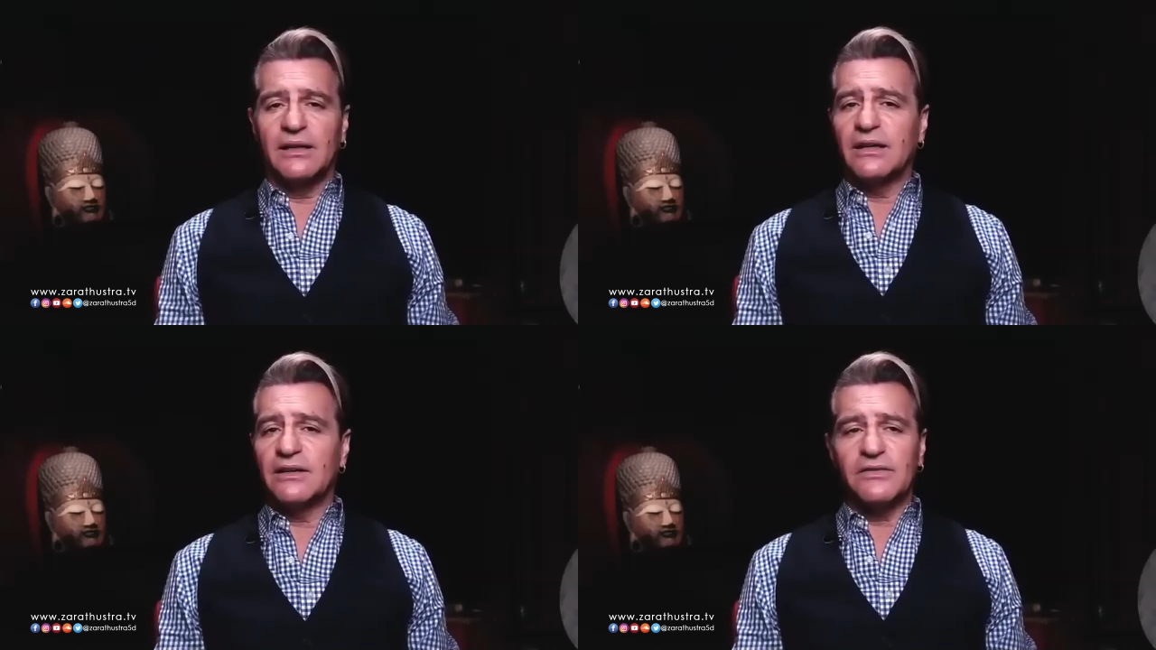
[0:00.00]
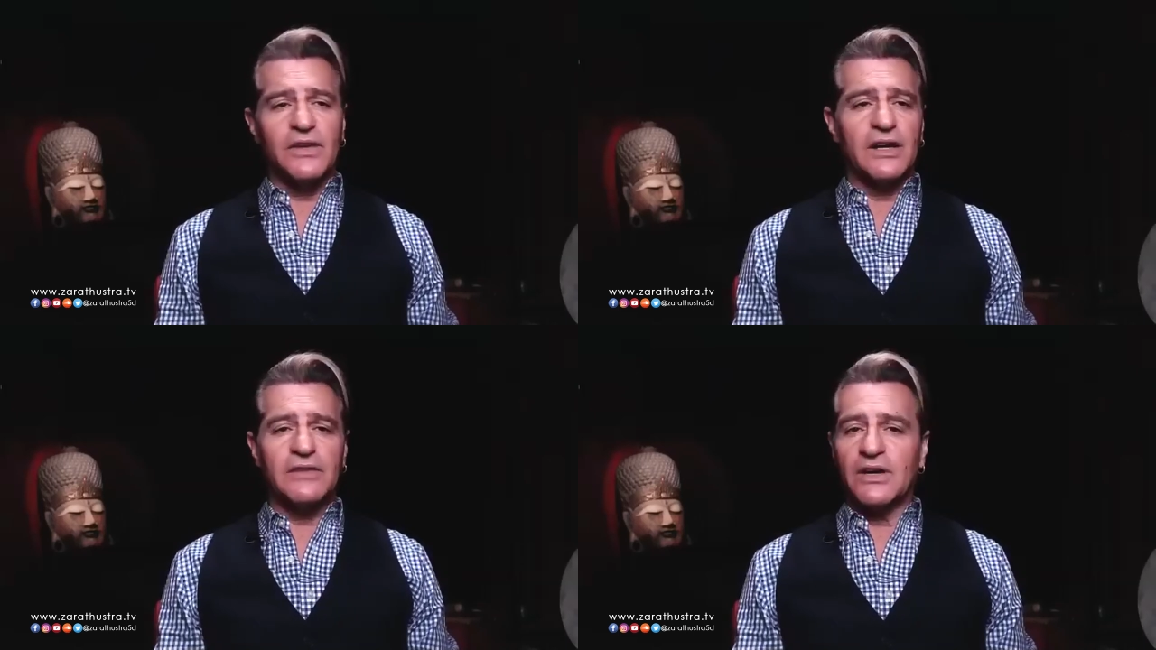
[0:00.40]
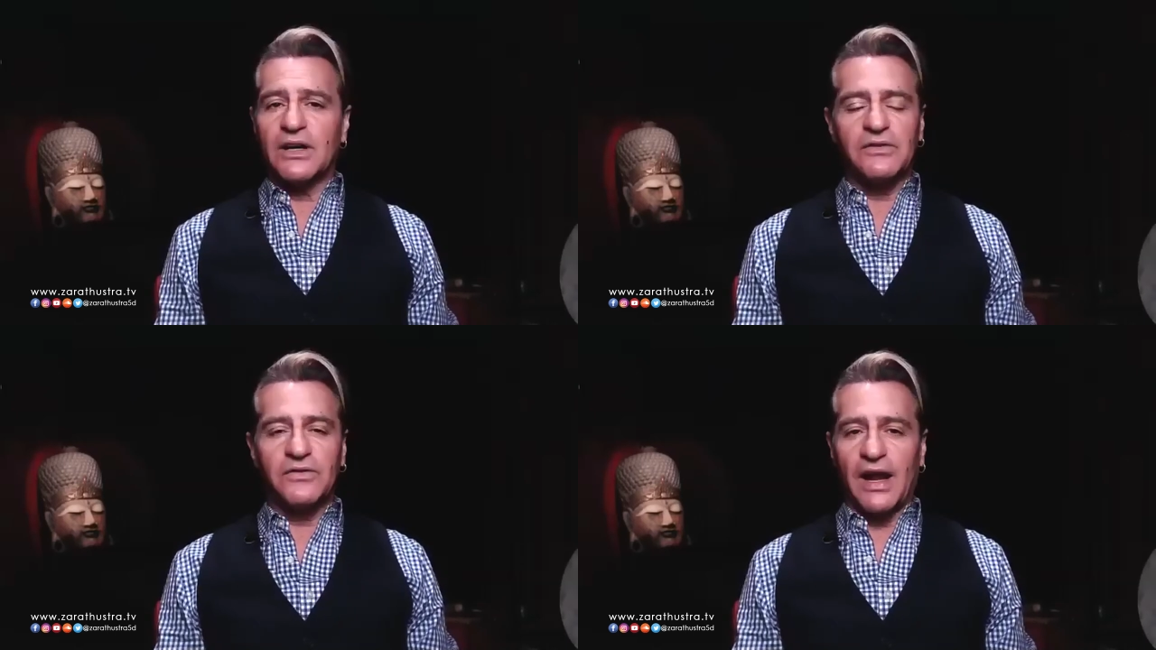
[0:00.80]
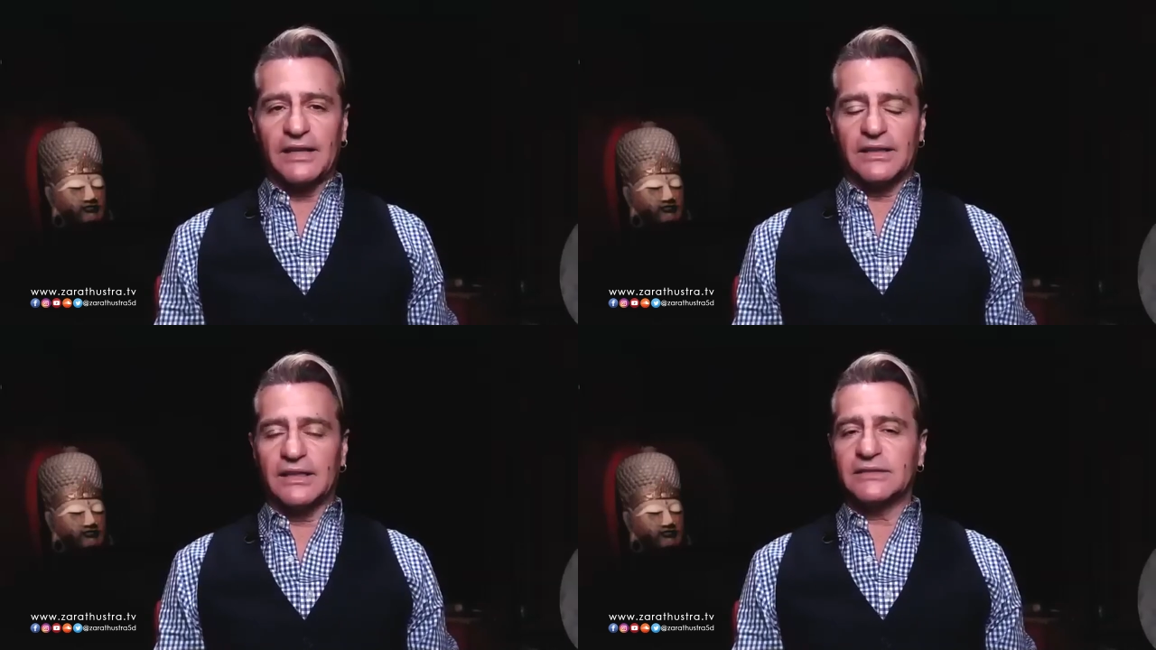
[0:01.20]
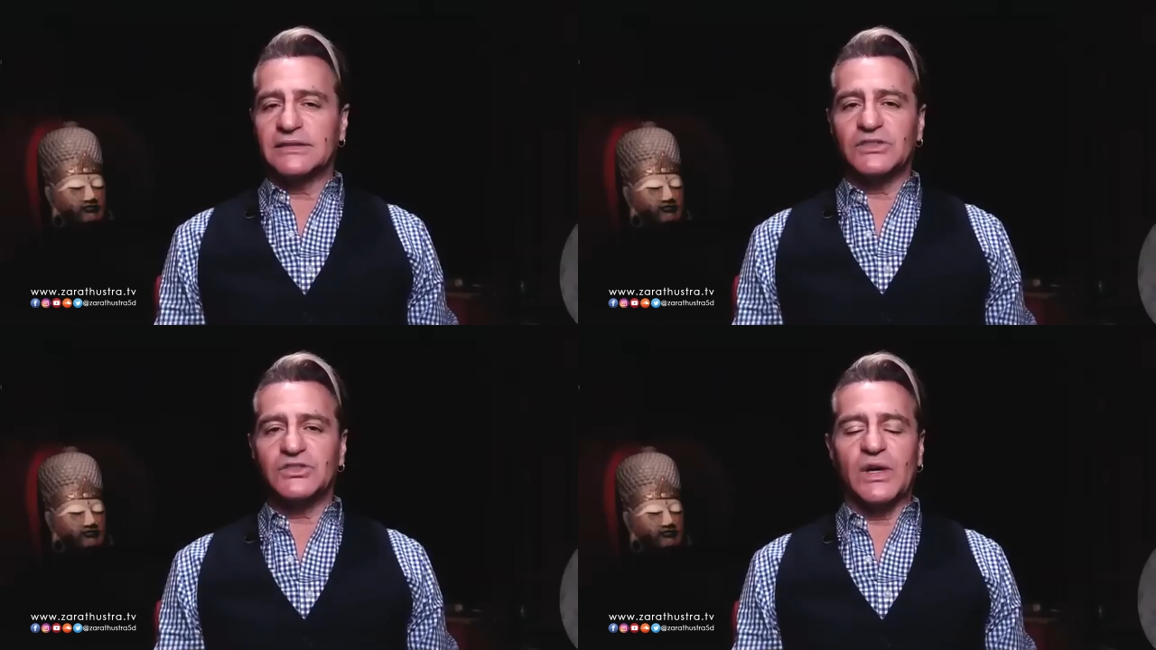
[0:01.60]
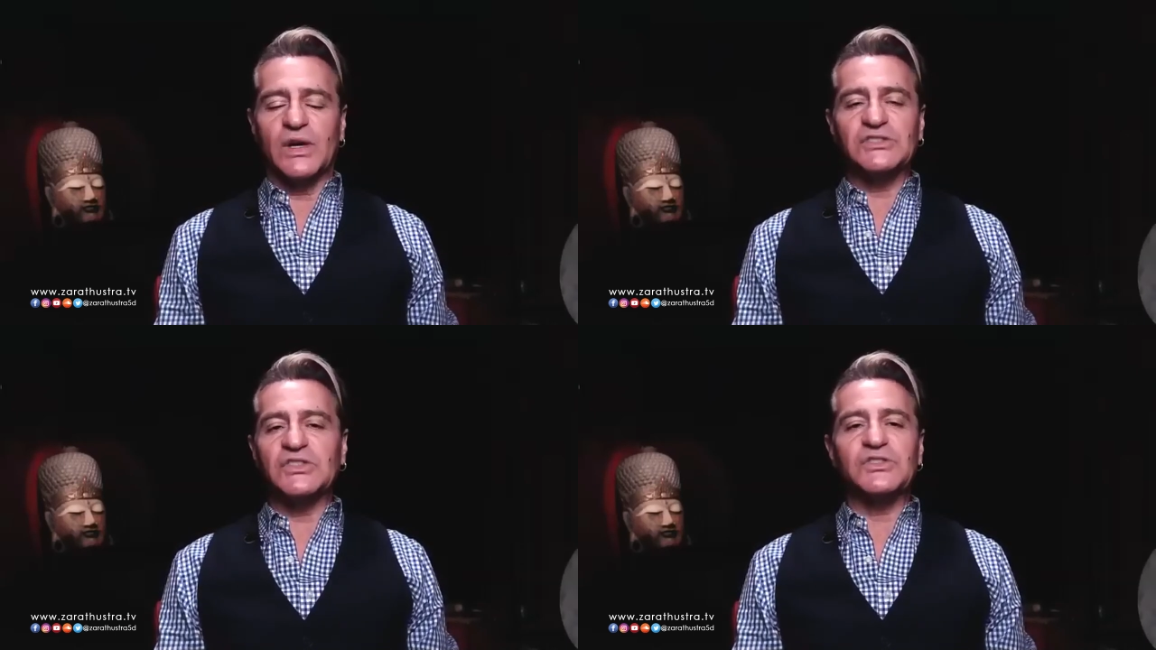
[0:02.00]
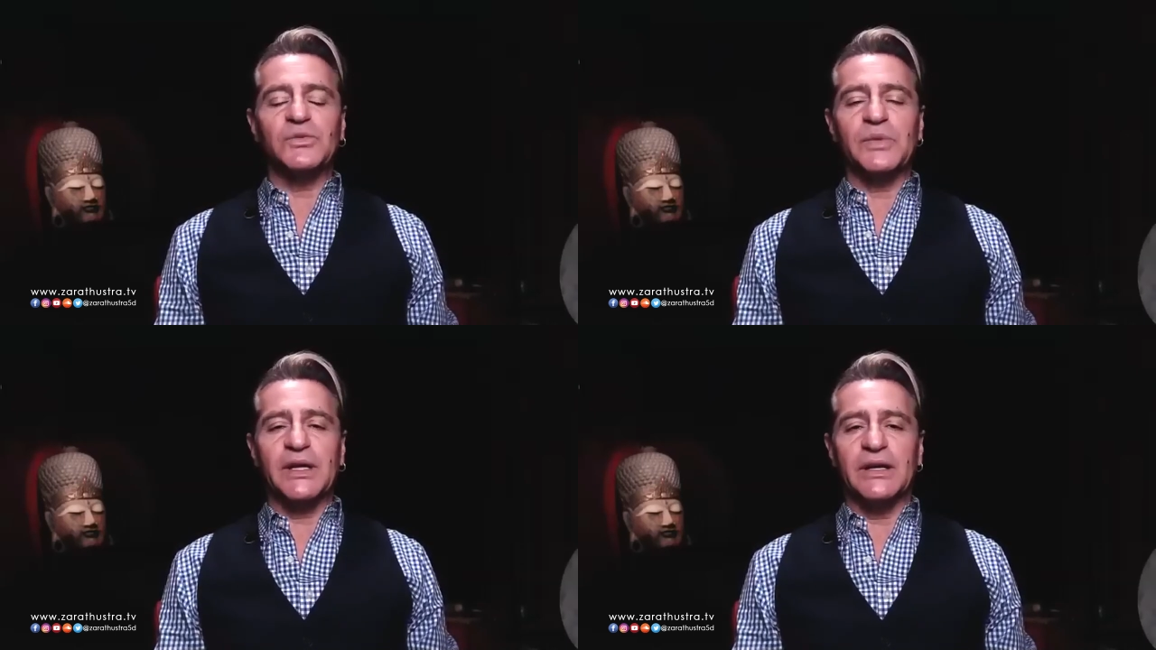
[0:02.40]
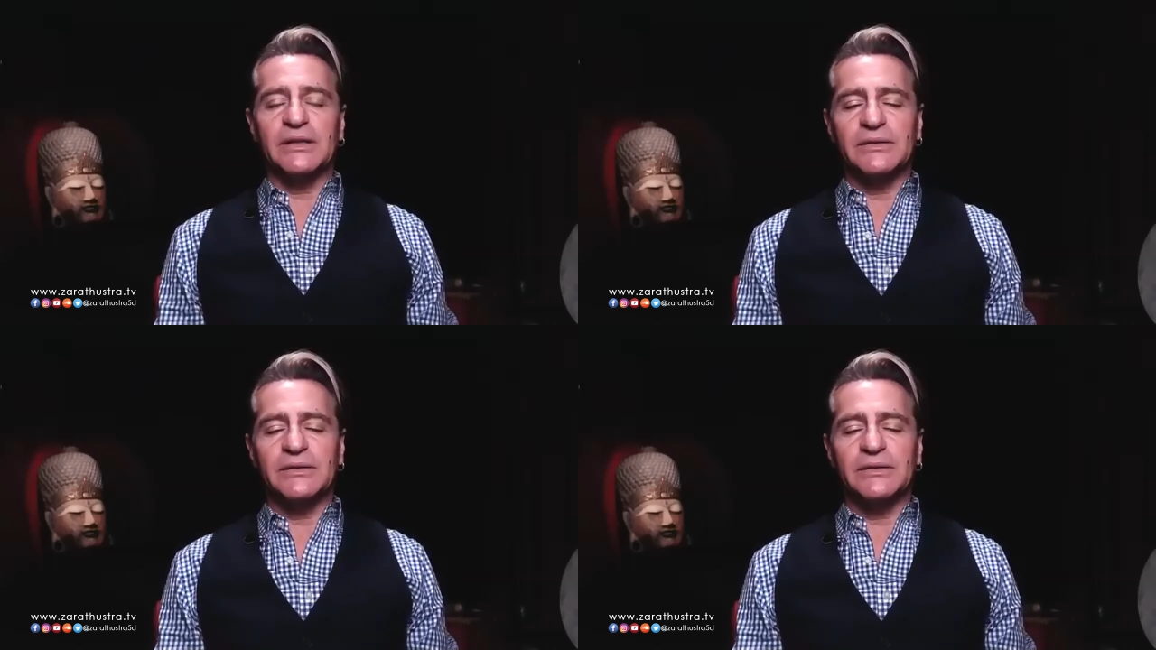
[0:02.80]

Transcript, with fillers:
Speaker 1: very, very frightening situation to be in.